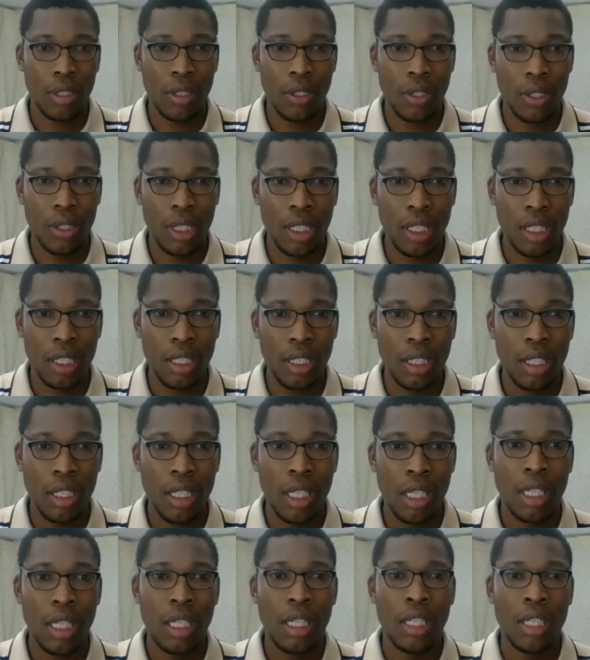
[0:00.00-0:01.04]
Okay.
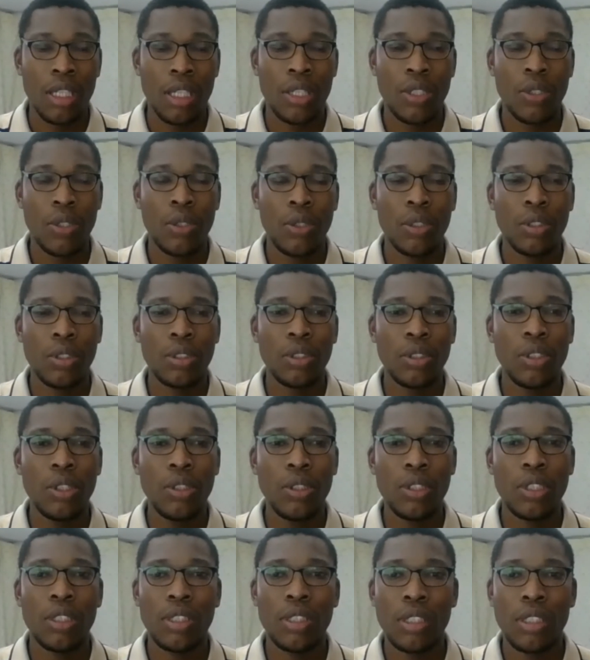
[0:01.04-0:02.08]
So
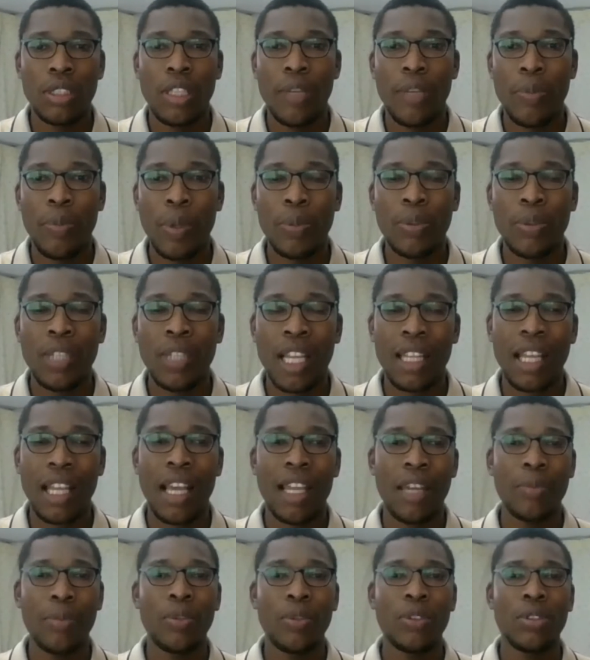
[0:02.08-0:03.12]
the people that are
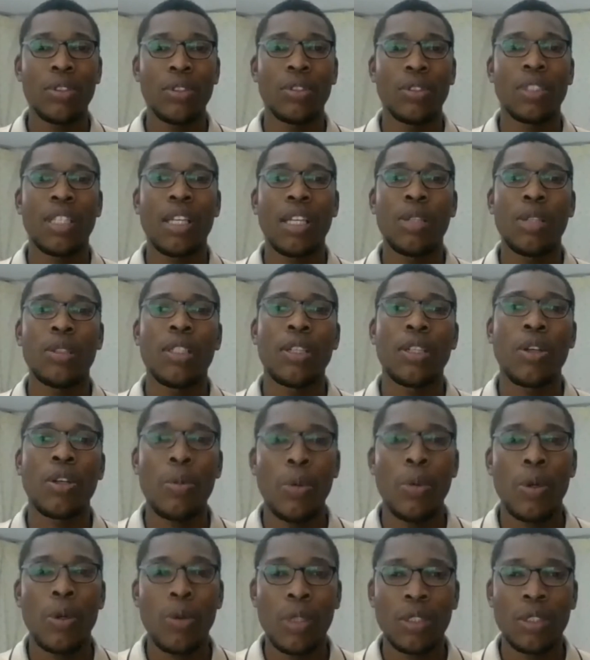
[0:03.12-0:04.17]
able to tell the
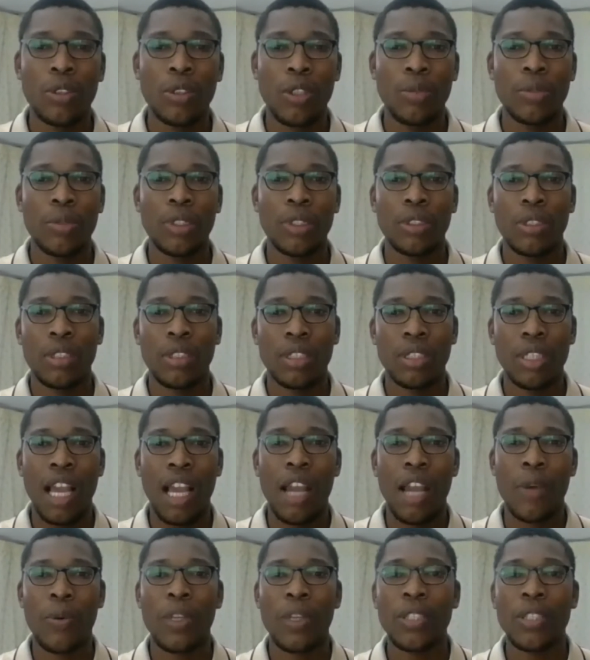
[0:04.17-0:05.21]
Commonwealth Commission,
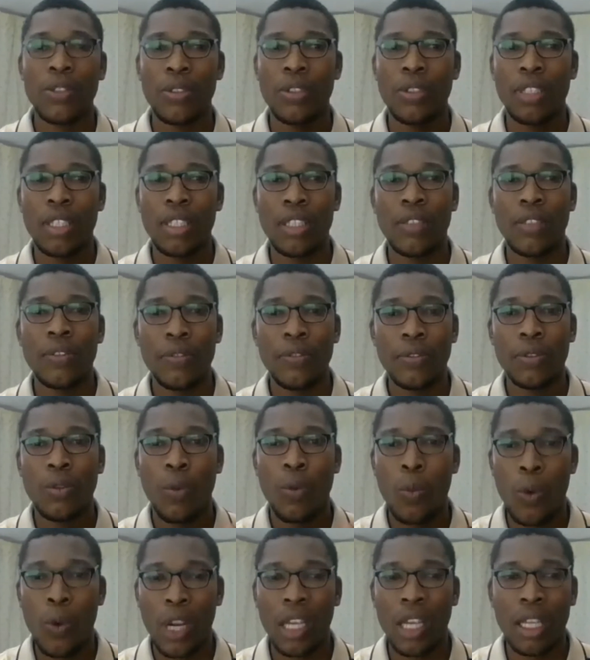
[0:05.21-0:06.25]
I want to give
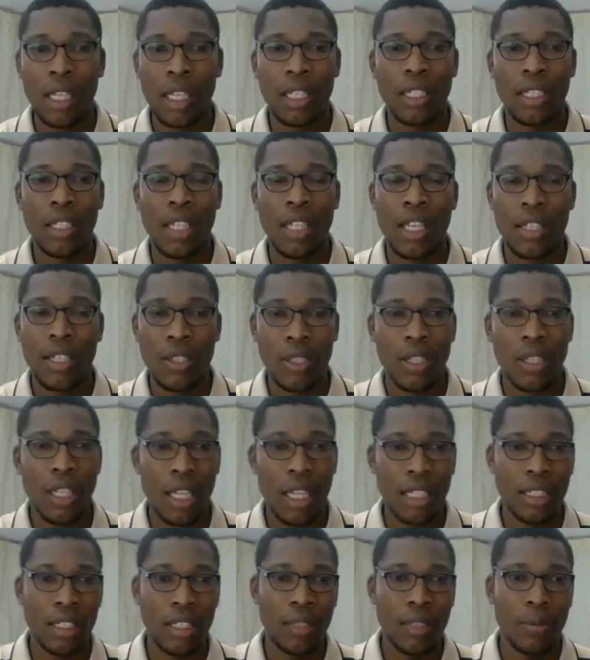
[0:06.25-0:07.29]
Queen a
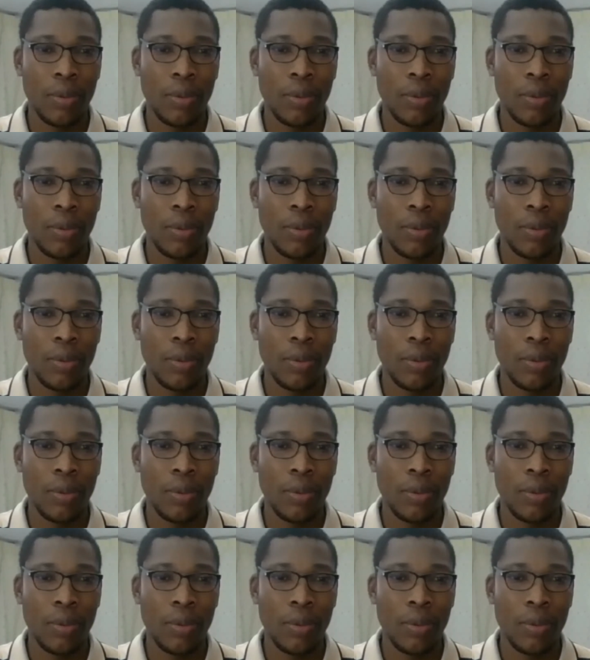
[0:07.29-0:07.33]
scholarship.